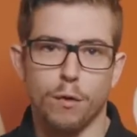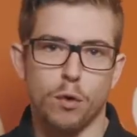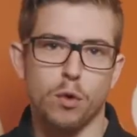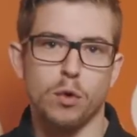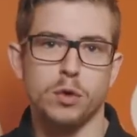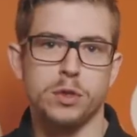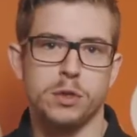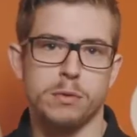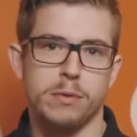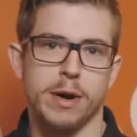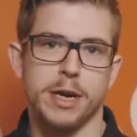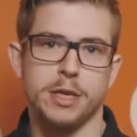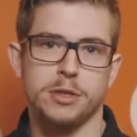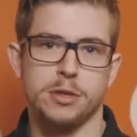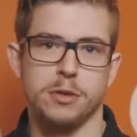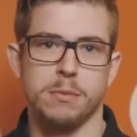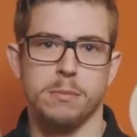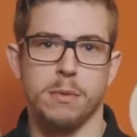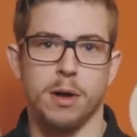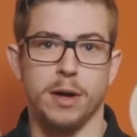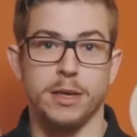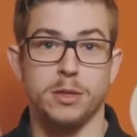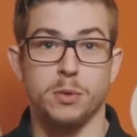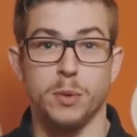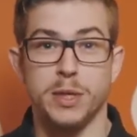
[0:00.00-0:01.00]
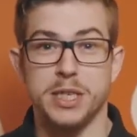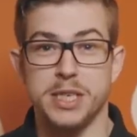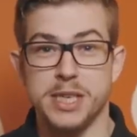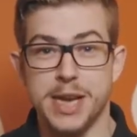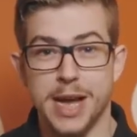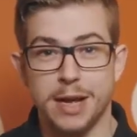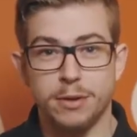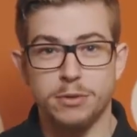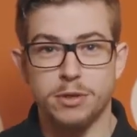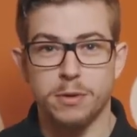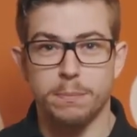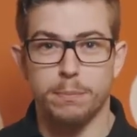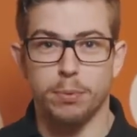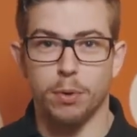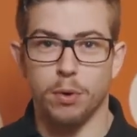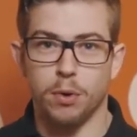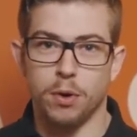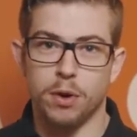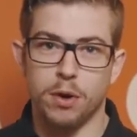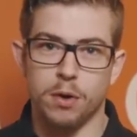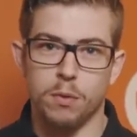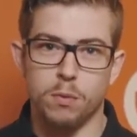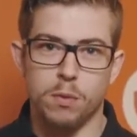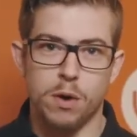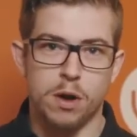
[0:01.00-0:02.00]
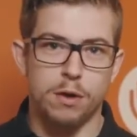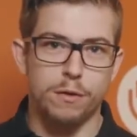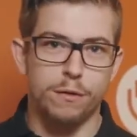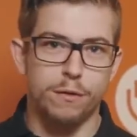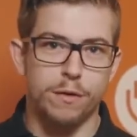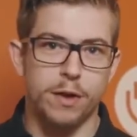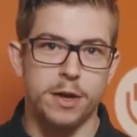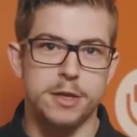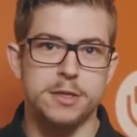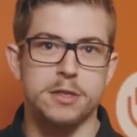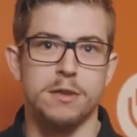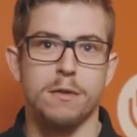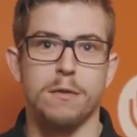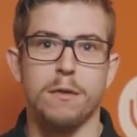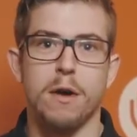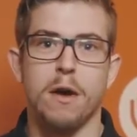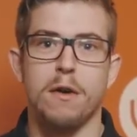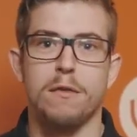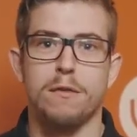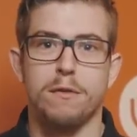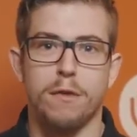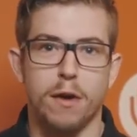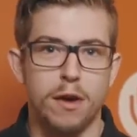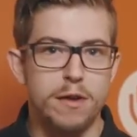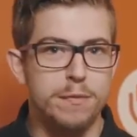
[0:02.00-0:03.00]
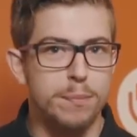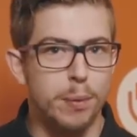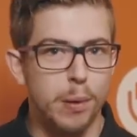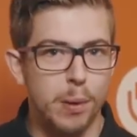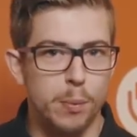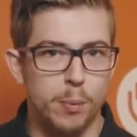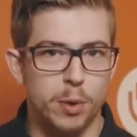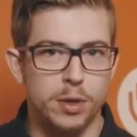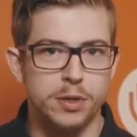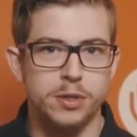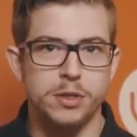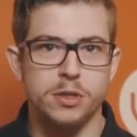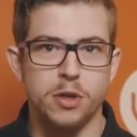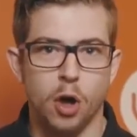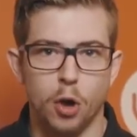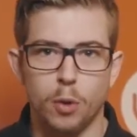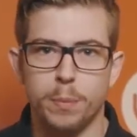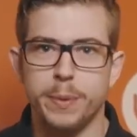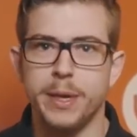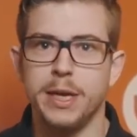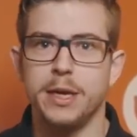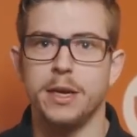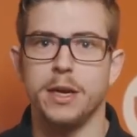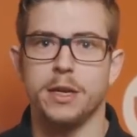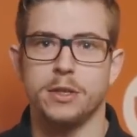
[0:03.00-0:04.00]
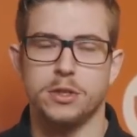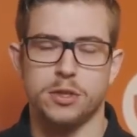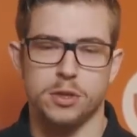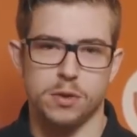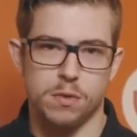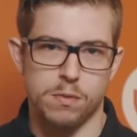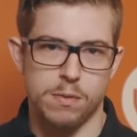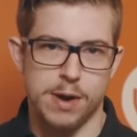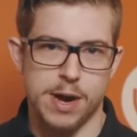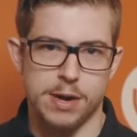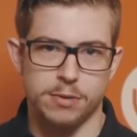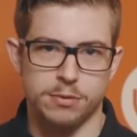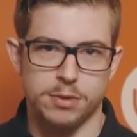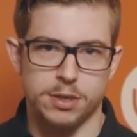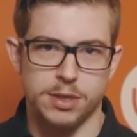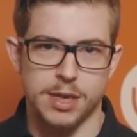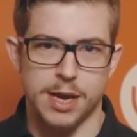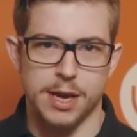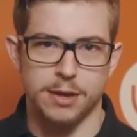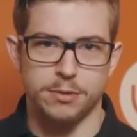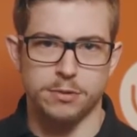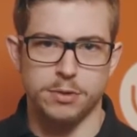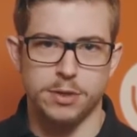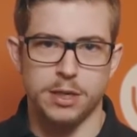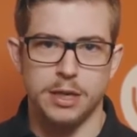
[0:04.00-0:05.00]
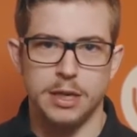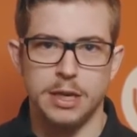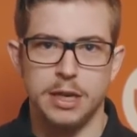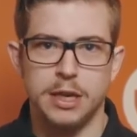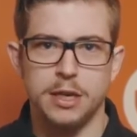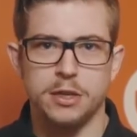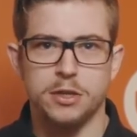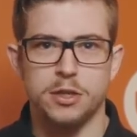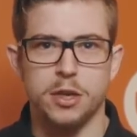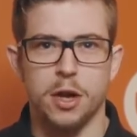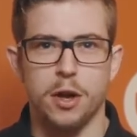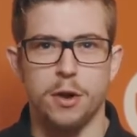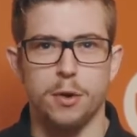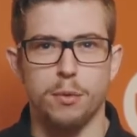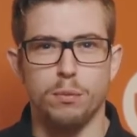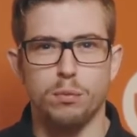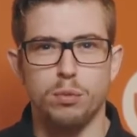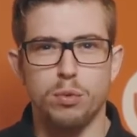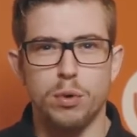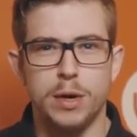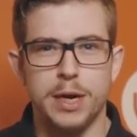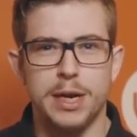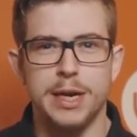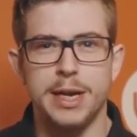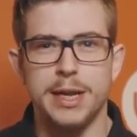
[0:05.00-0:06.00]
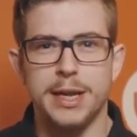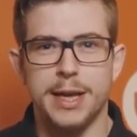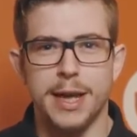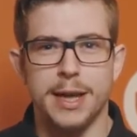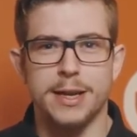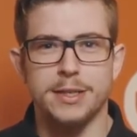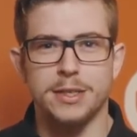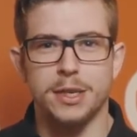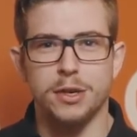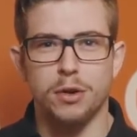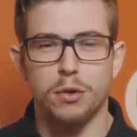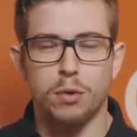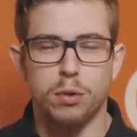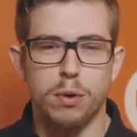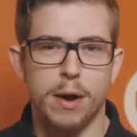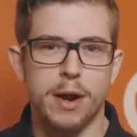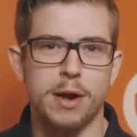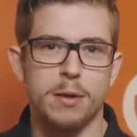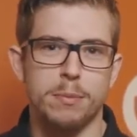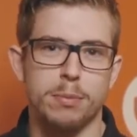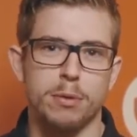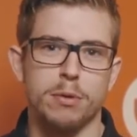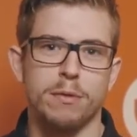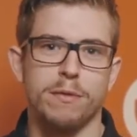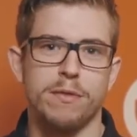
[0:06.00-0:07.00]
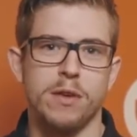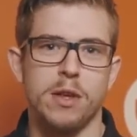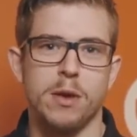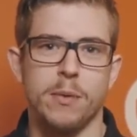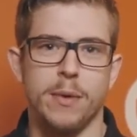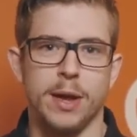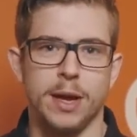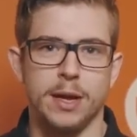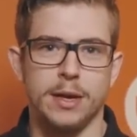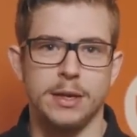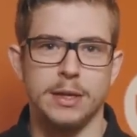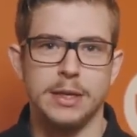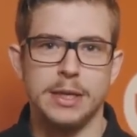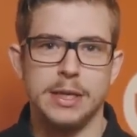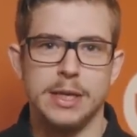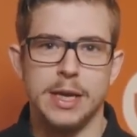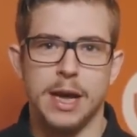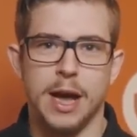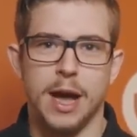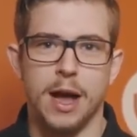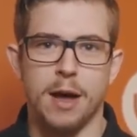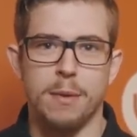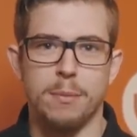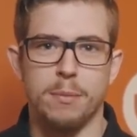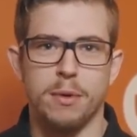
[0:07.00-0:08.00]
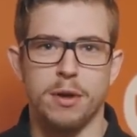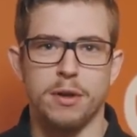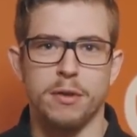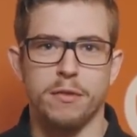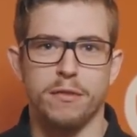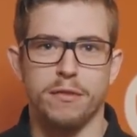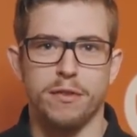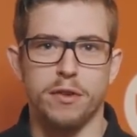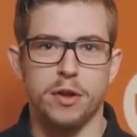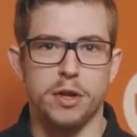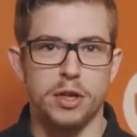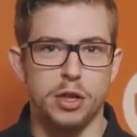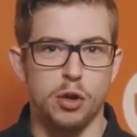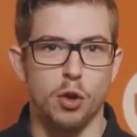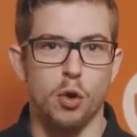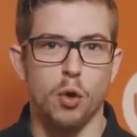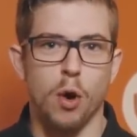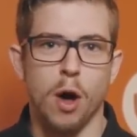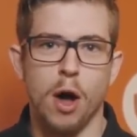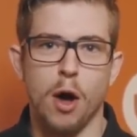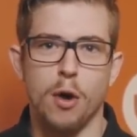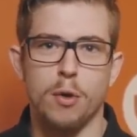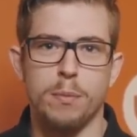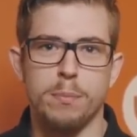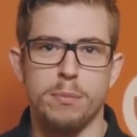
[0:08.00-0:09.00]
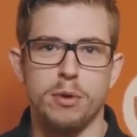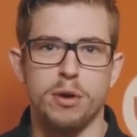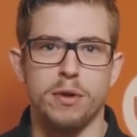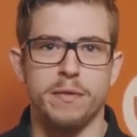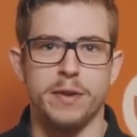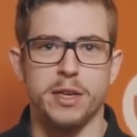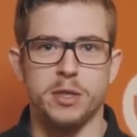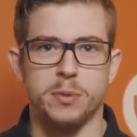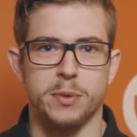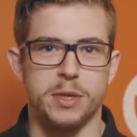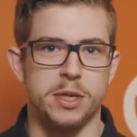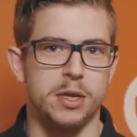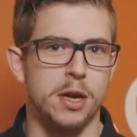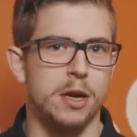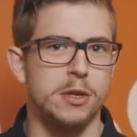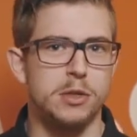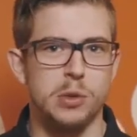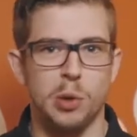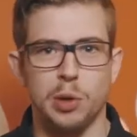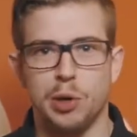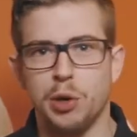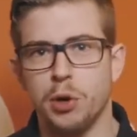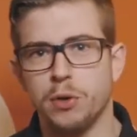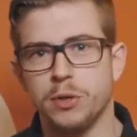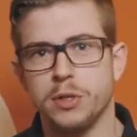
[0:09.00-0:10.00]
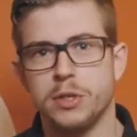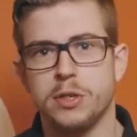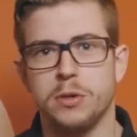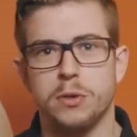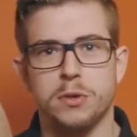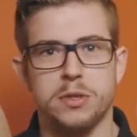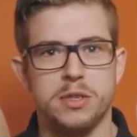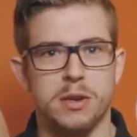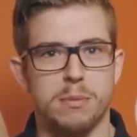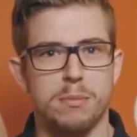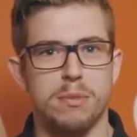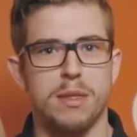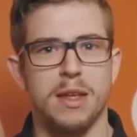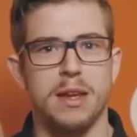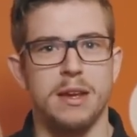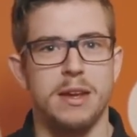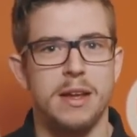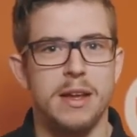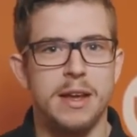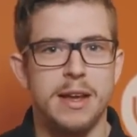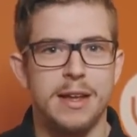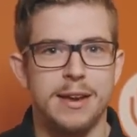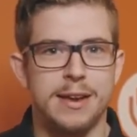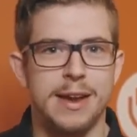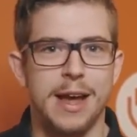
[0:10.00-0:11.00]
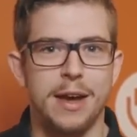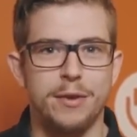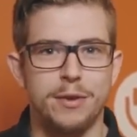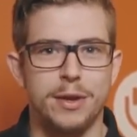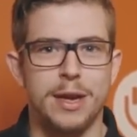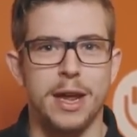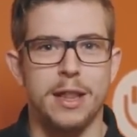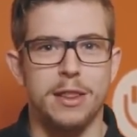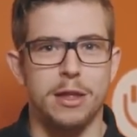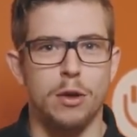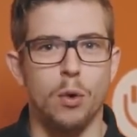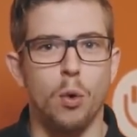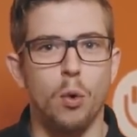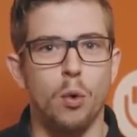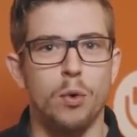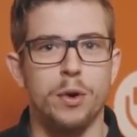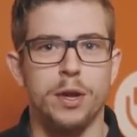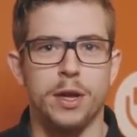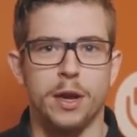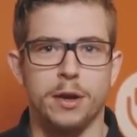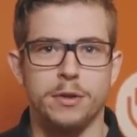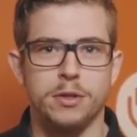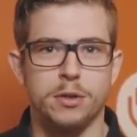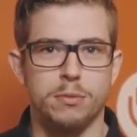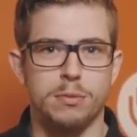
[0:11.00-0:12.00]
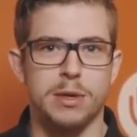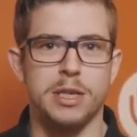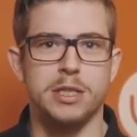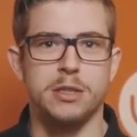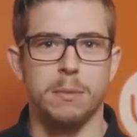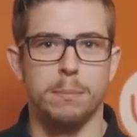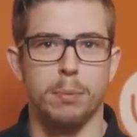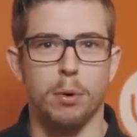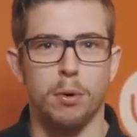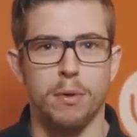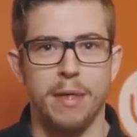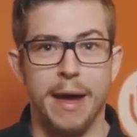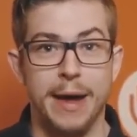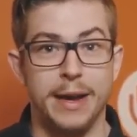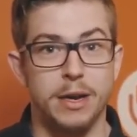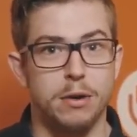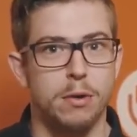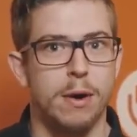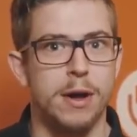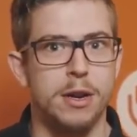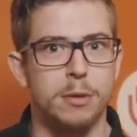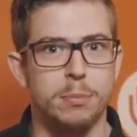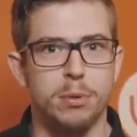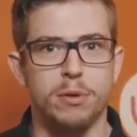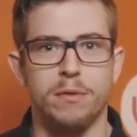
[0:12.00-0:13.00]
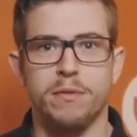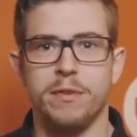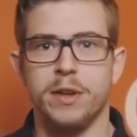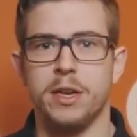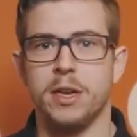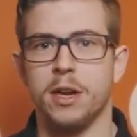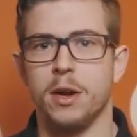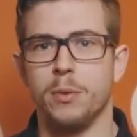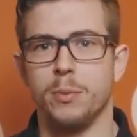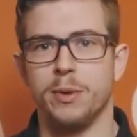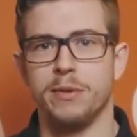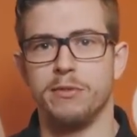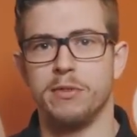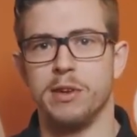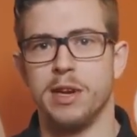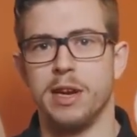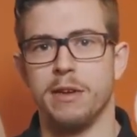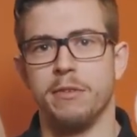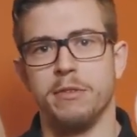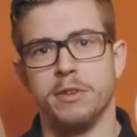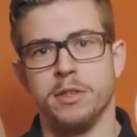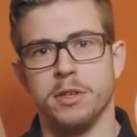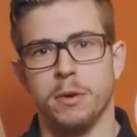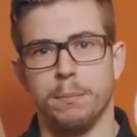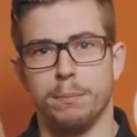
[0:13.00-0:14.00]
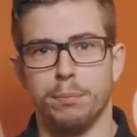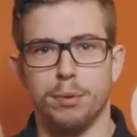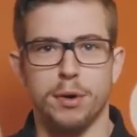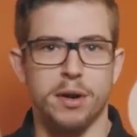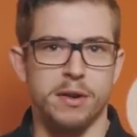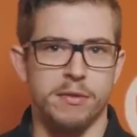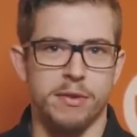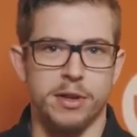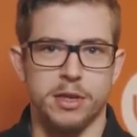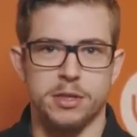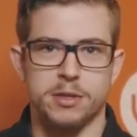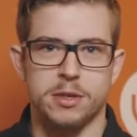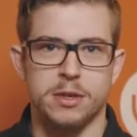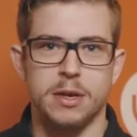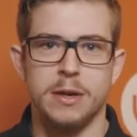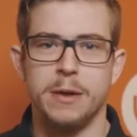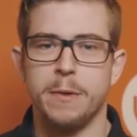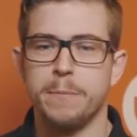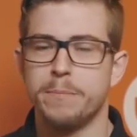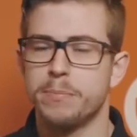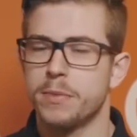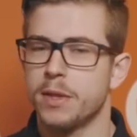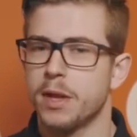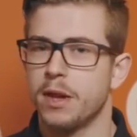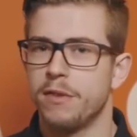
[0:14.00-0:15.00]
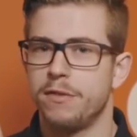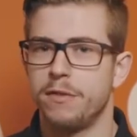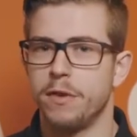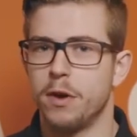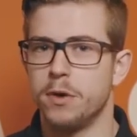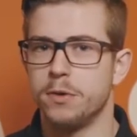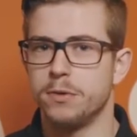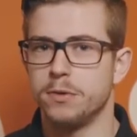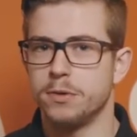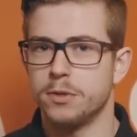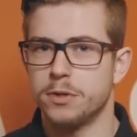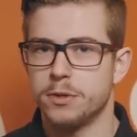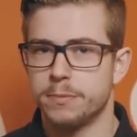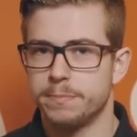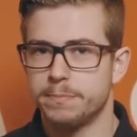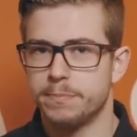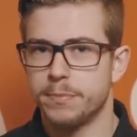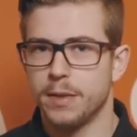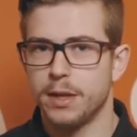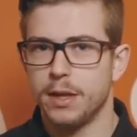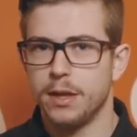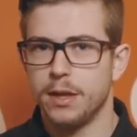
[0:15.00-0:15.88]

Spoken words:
4 directional mics, which now support a world first of 5.1 Dolby surround sound. So really gets incredible viewing for your home movies when you go to a concert or something. Now you get the audio to really support that incredible video we've delivered on previous phones.